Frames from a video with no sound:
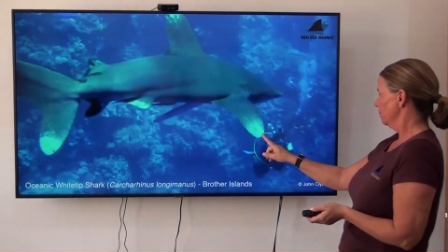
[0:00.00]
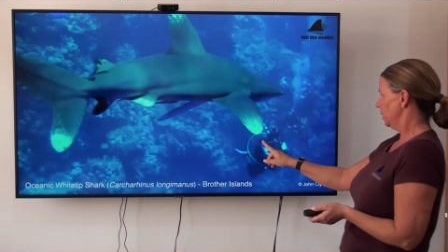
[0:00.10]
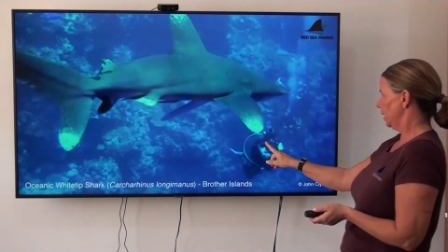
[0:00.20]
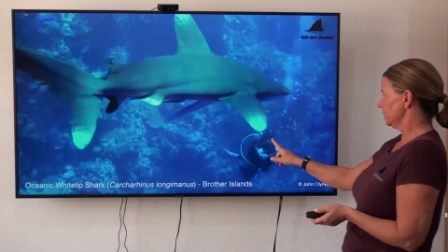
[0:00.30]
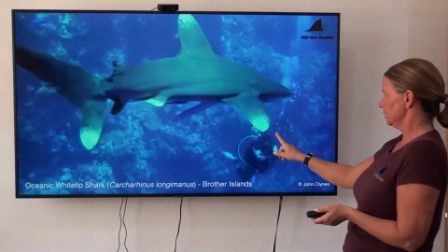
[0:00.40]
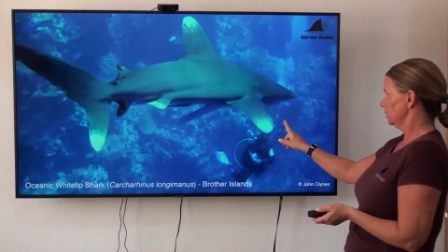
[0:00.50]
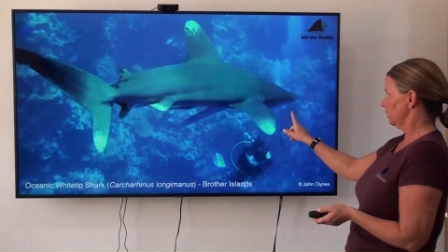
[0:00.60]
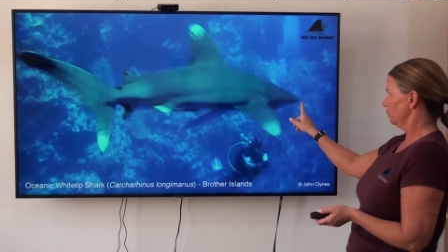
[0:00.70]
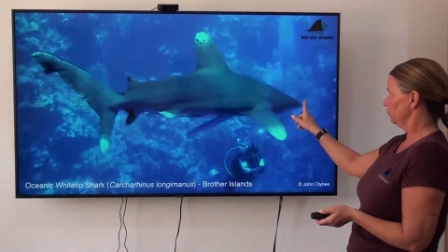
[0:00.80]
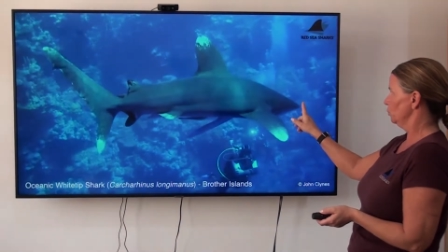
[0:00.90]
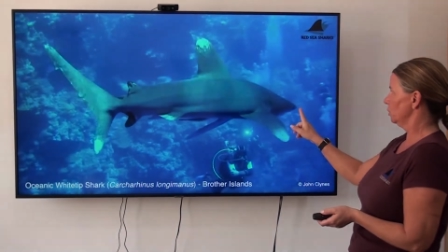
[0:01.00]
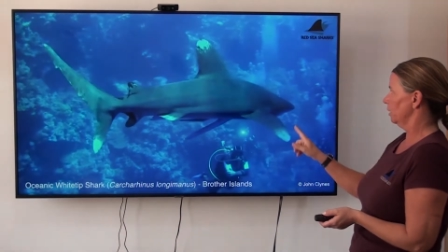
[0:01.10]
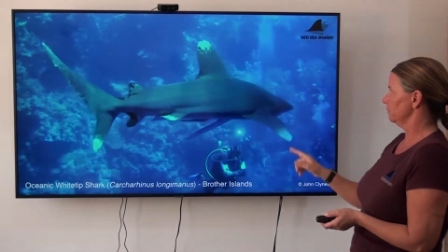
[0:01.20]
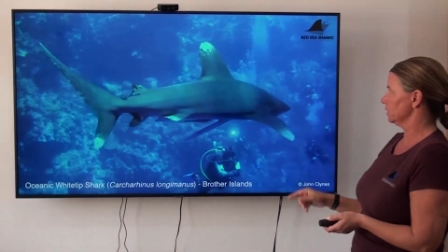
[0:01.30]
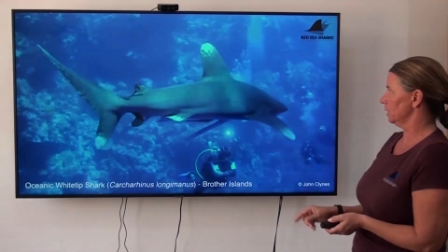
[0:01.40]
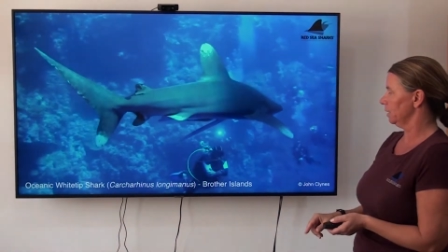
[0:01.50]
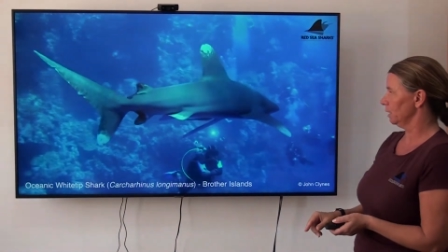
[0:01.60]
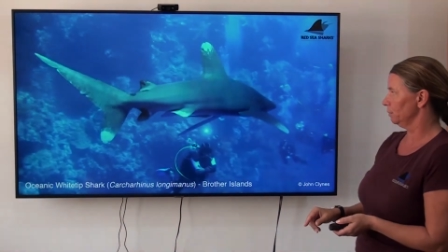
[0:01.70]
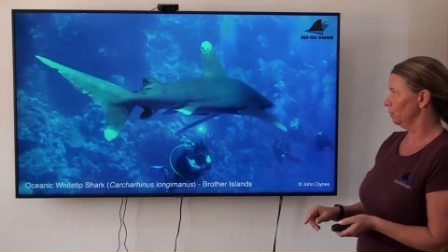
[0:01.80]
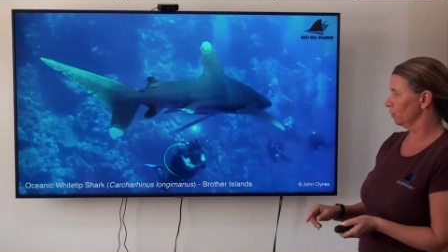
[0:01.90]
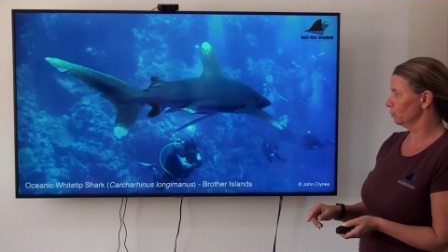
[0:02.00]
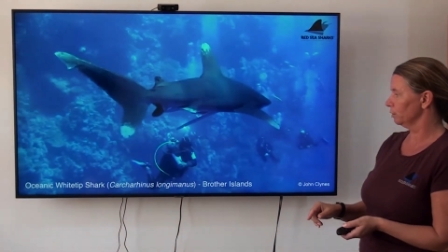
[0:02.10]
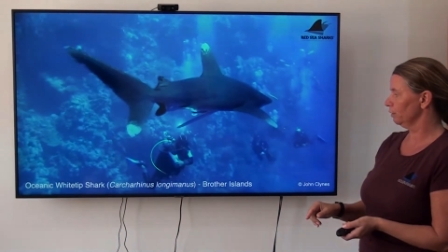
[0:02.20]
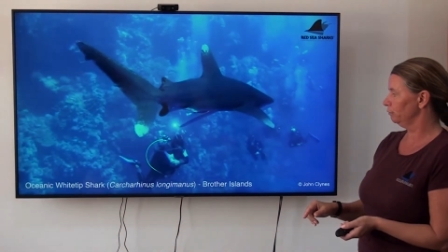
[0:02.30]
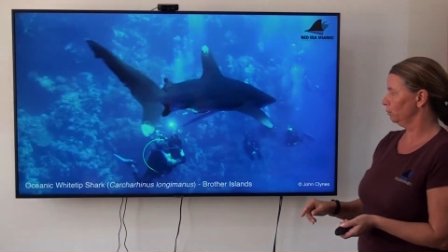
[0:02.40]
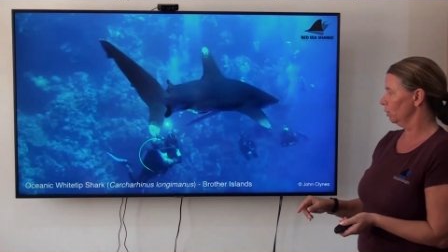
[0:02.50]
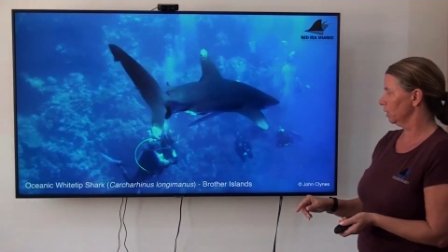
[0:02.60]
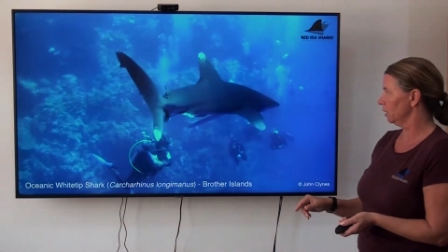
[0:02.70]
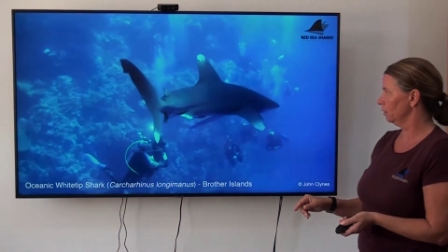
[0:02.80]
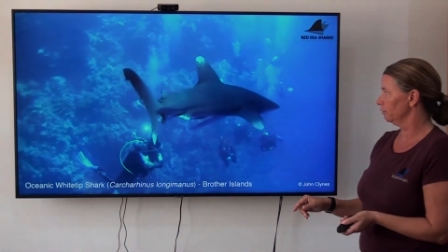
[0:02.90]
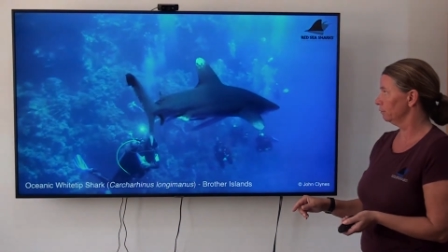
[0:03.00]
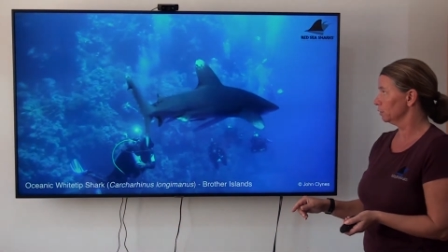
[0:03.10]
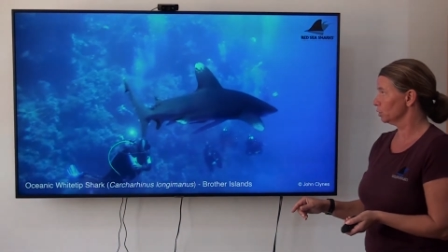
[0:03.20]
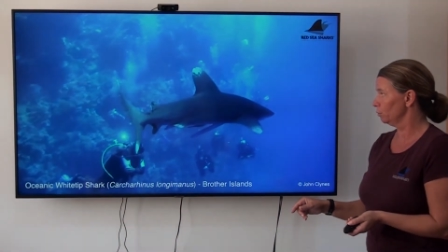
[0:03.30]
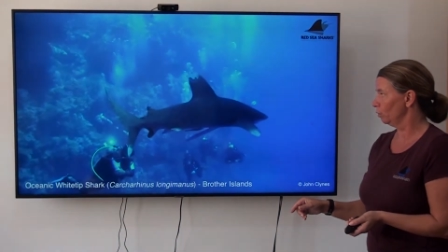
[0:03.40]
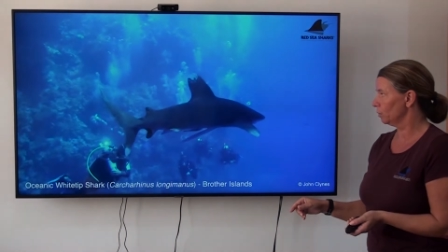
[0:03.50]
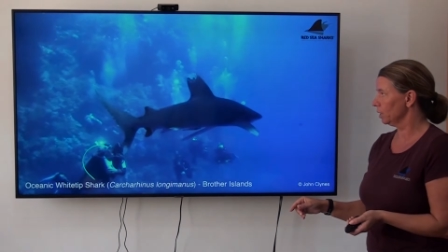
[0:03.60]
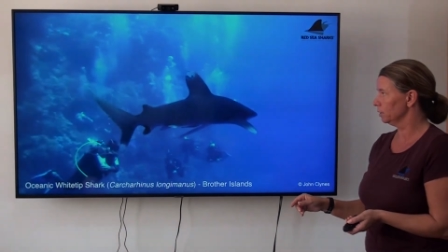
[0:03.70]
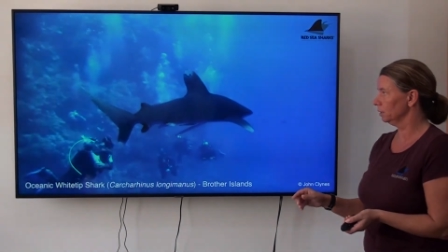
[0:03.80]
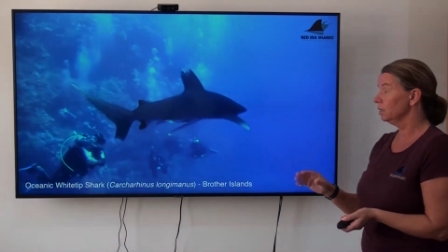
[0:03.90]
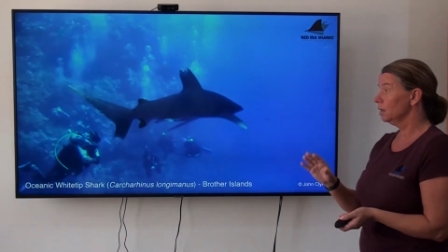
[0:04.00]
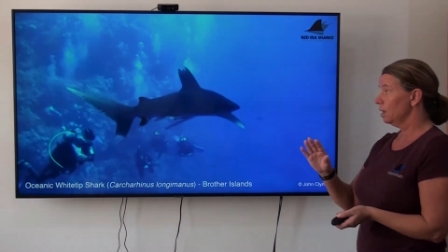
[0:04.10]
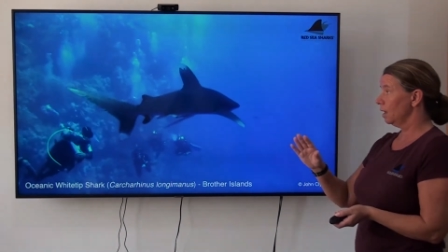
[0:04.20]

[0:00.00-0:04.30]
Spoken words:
passes another few divers lined up along the reef wall here of her Small Brother,